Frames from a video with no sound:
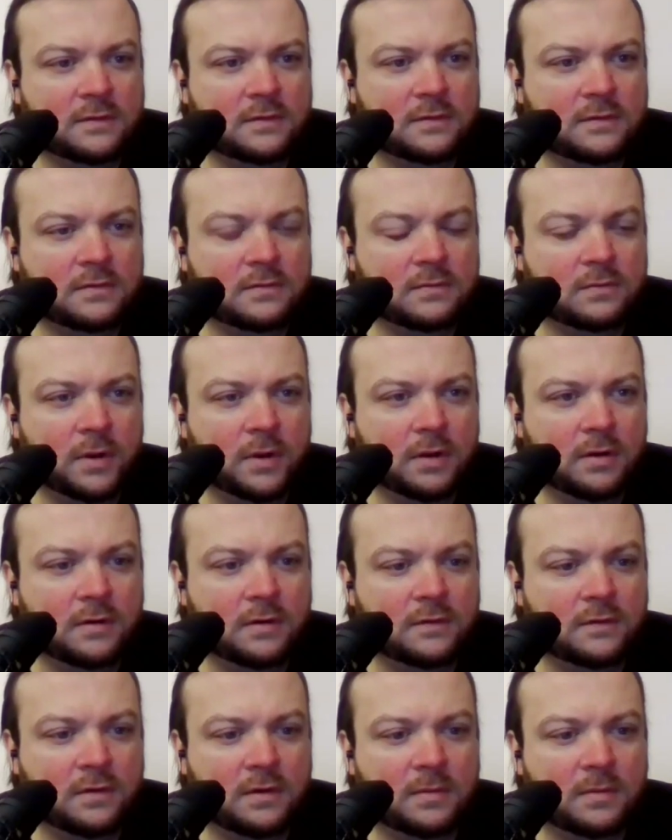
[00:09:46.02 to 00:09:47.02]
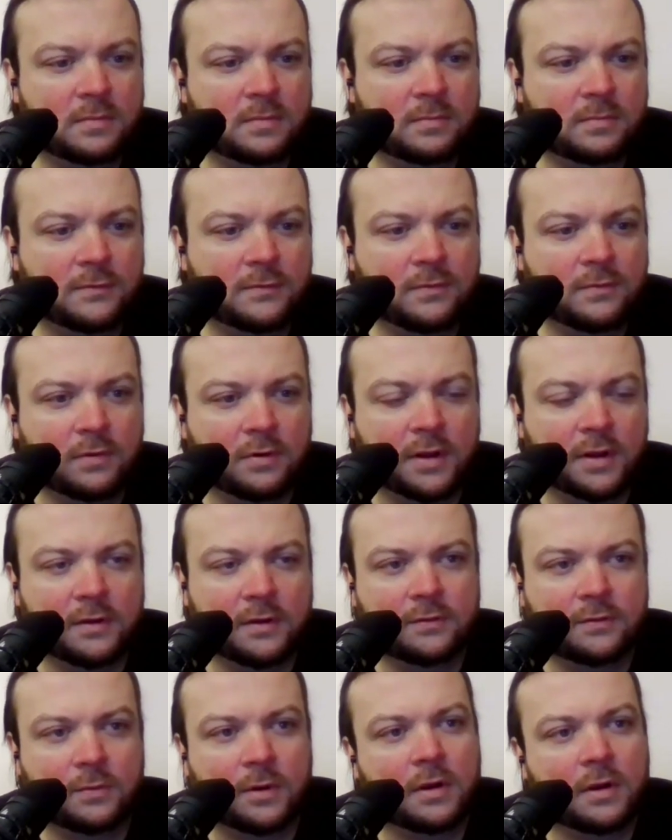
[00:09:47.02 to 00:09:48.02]
I swear I saw it before
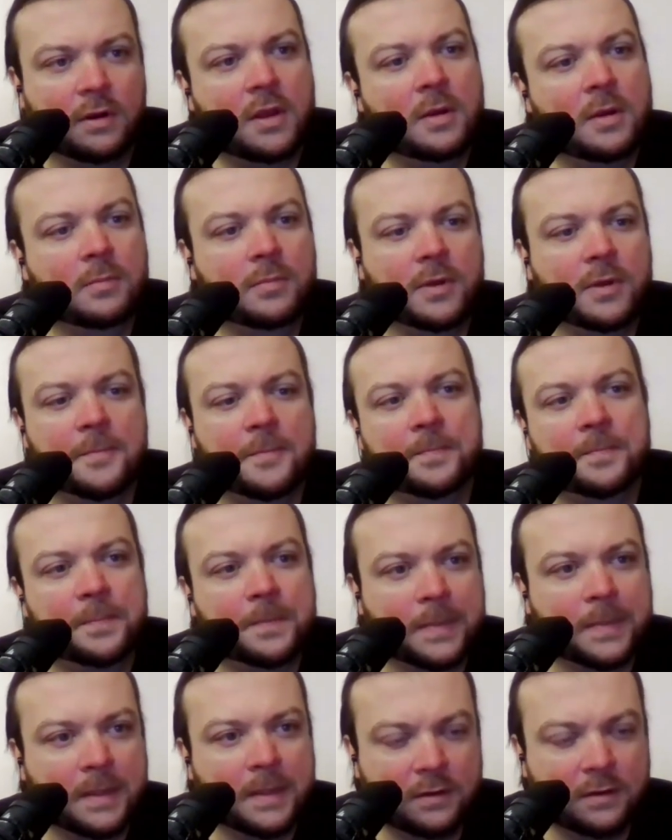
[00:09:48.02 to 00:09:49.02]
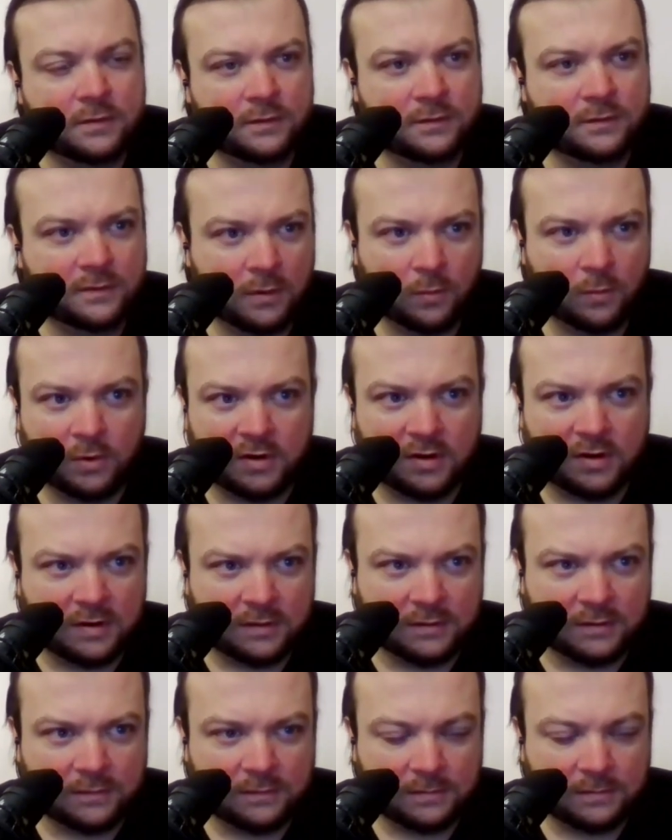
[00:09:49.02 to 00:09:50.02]
elsewhere, but I'll just say what it
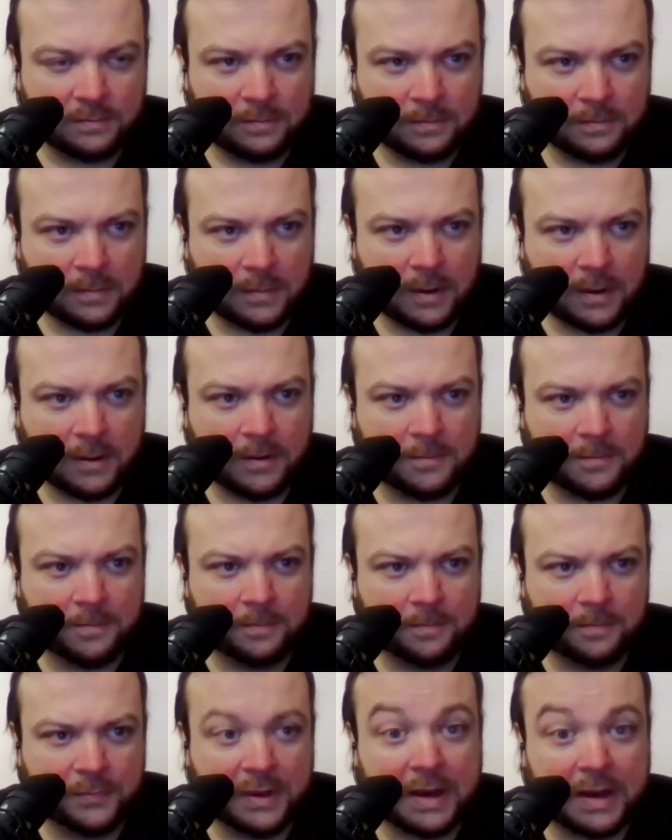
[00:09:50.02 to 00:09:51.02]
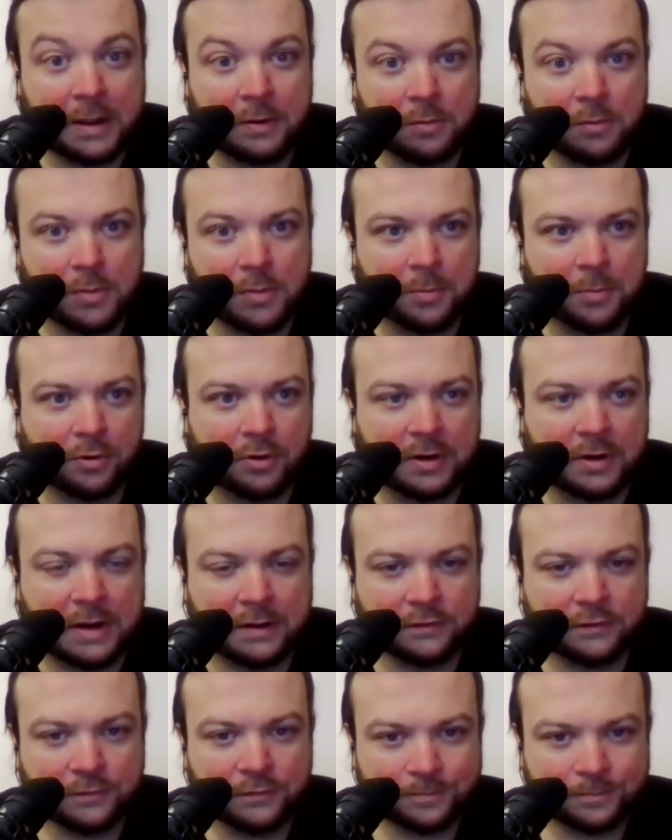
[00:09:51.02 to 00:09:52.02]
is, that I remember it
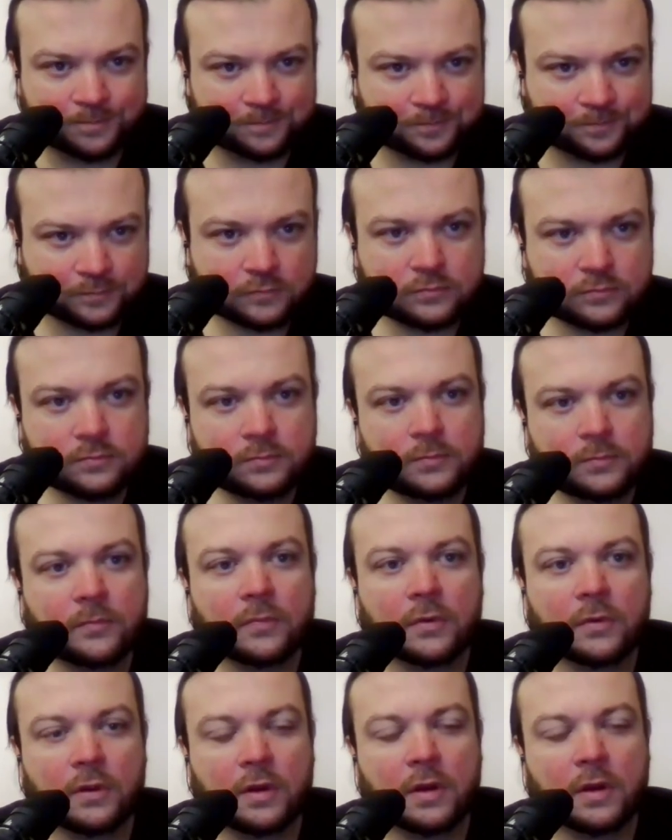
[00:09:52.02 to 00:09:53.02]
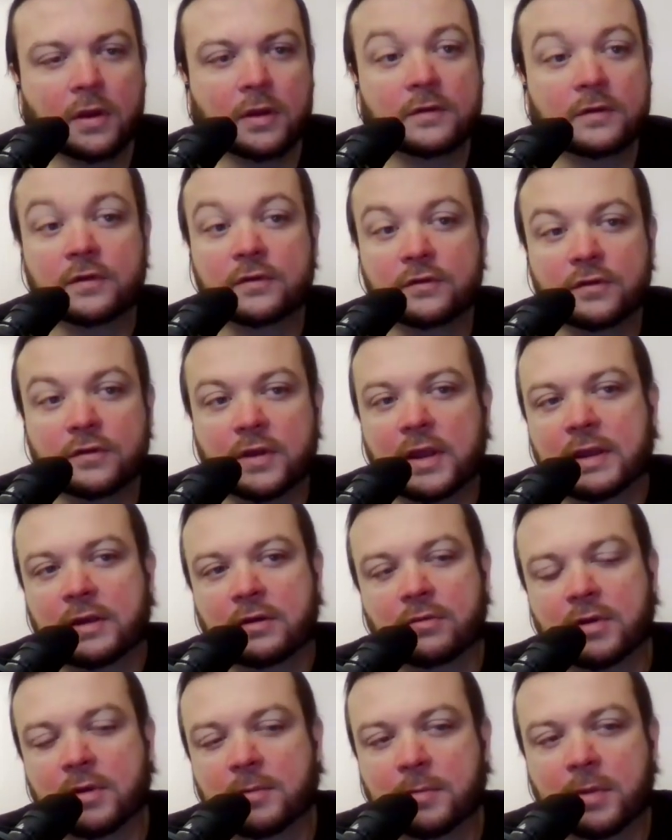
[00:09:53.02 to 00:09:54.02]
as. Essentially,
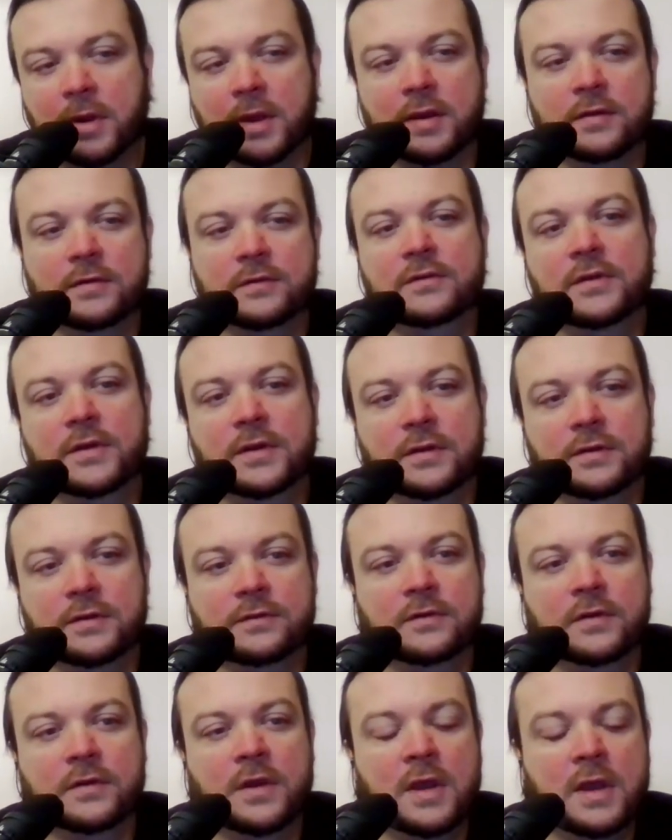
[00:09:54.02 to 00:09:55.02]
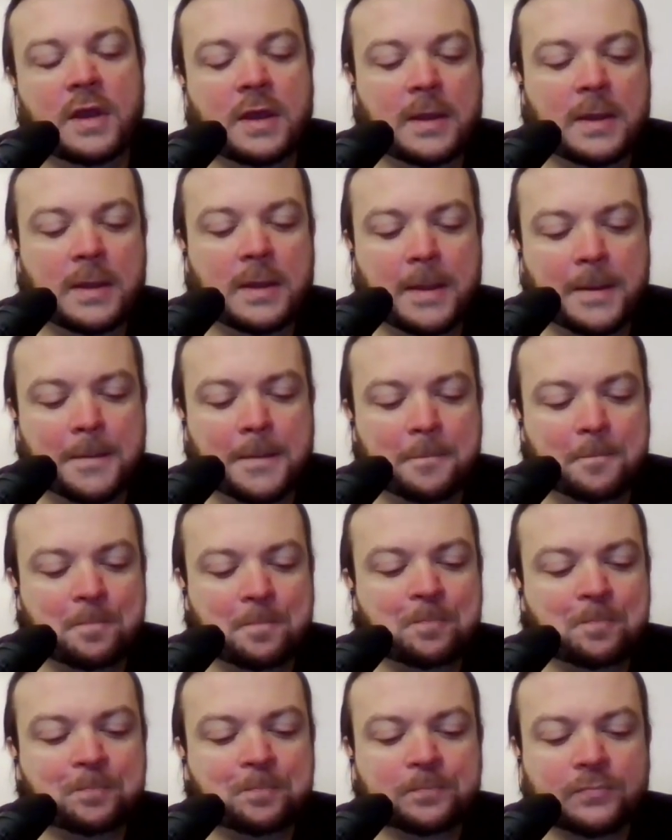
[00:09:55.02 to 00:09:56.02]
anchoring bias is, um,
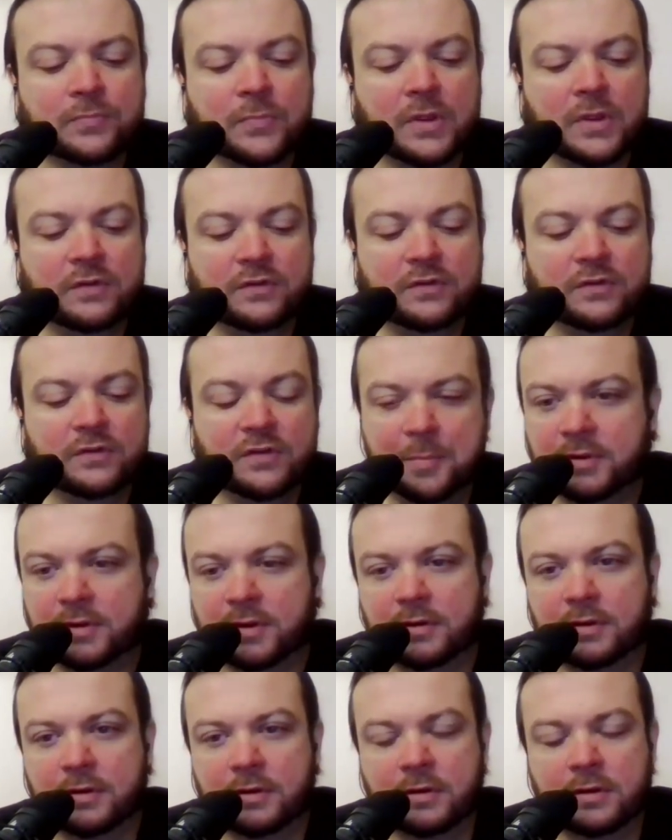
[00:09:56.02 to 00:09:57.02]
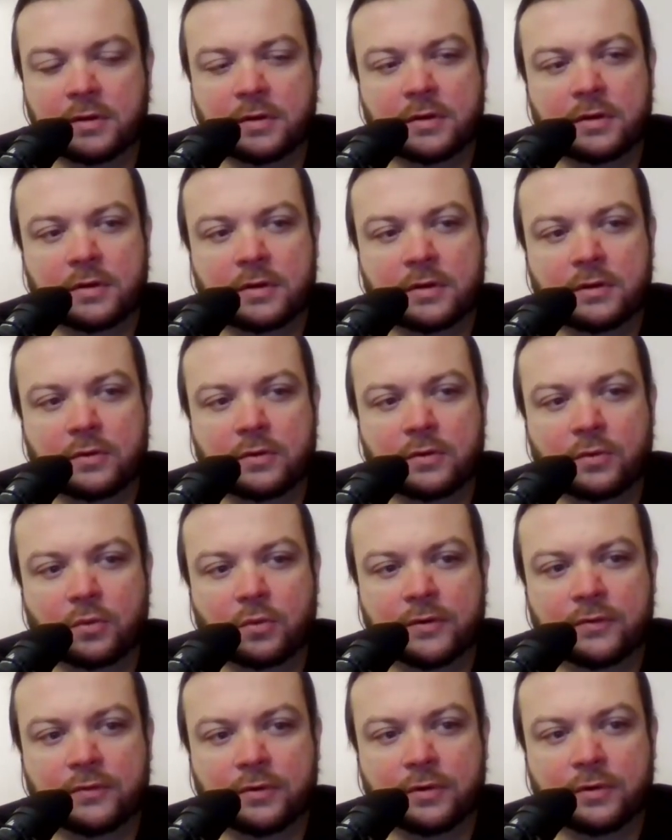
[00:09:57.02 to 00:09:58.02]
typically
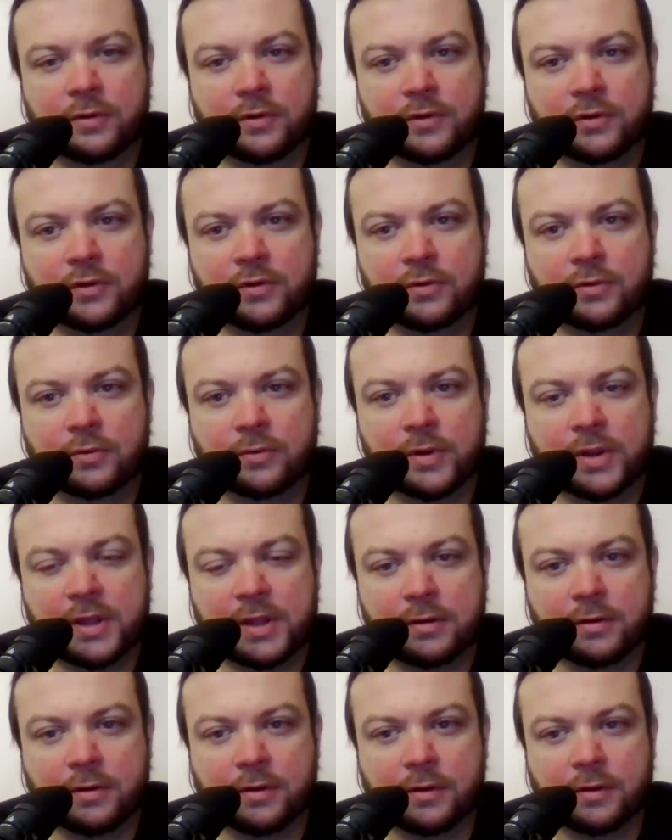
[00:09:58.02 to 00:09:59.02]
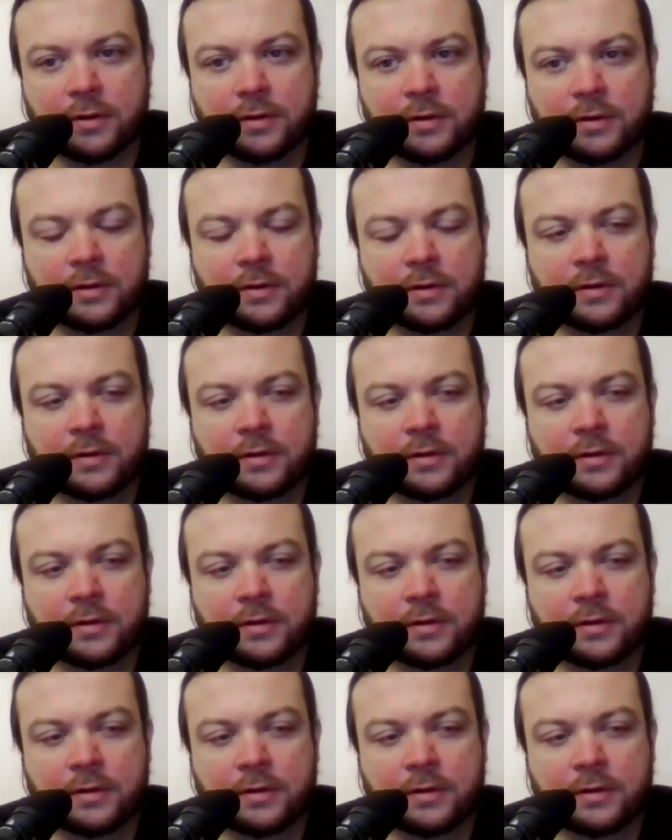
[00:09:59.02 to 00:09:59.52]
whenever you hear